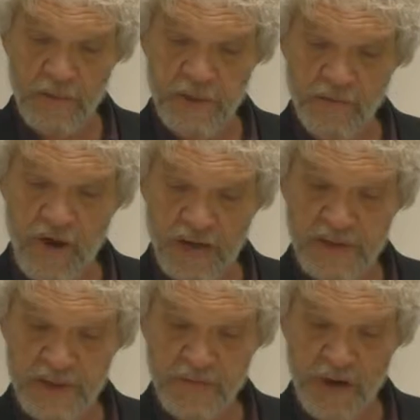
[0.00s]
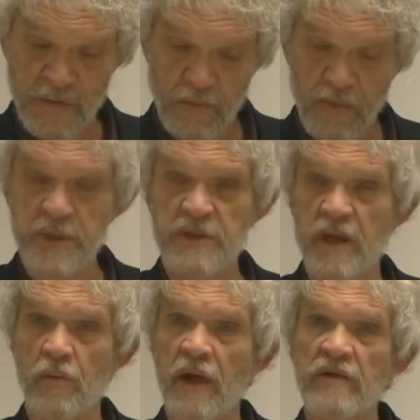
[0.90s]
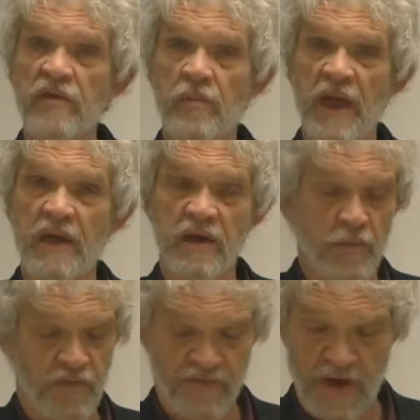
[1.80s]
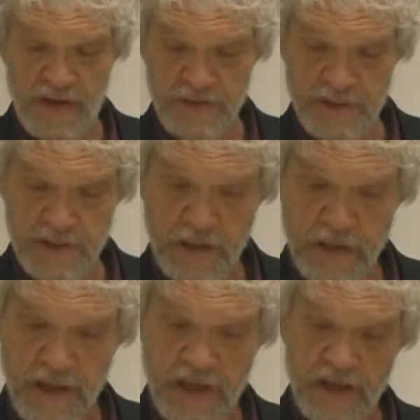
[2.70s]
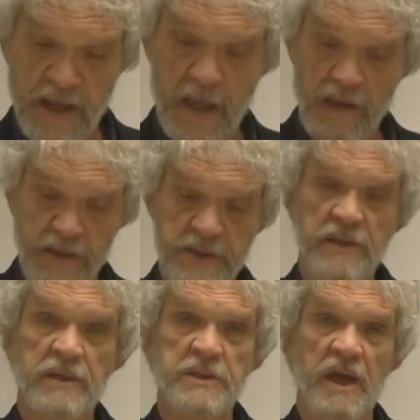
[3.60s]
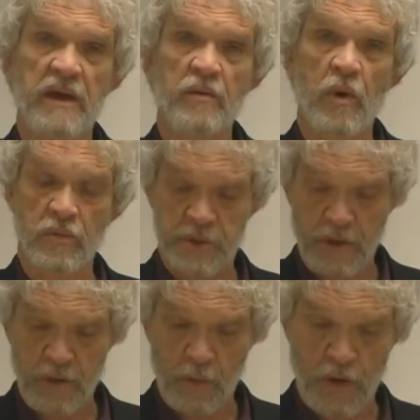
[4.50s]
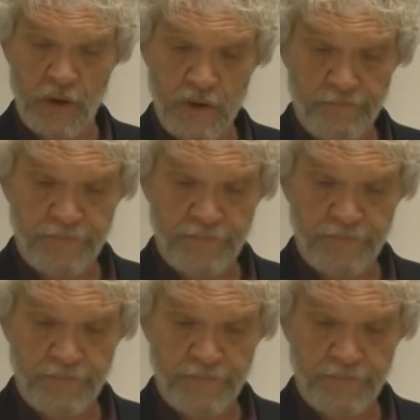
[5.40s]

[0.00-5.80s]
was the process by which they went. The band improvised, and Ellington decided what was going to work.